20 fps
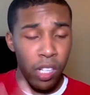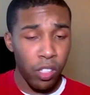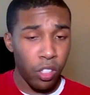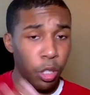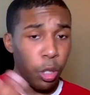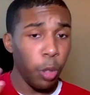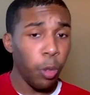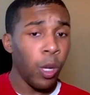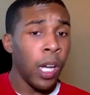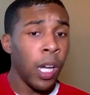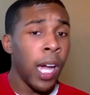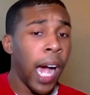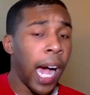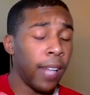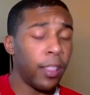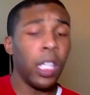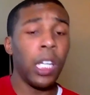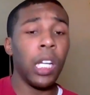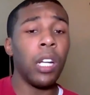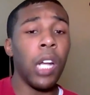And two,
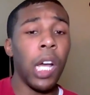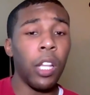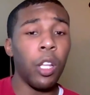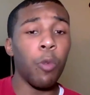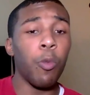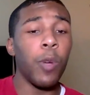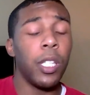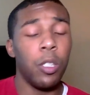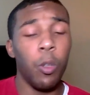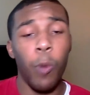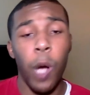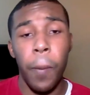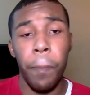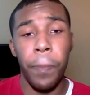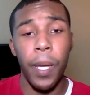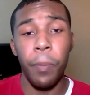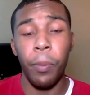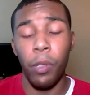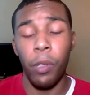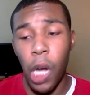I think another reason
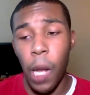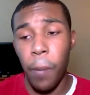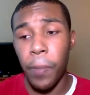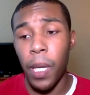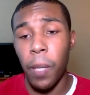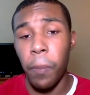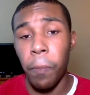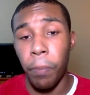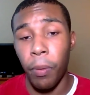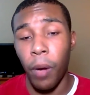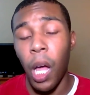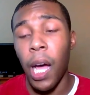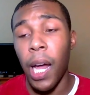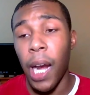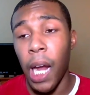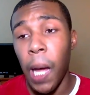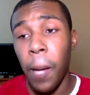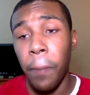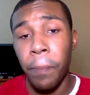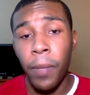why people are not being
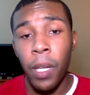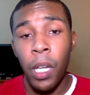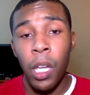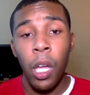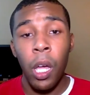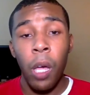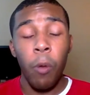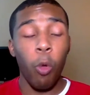brought up,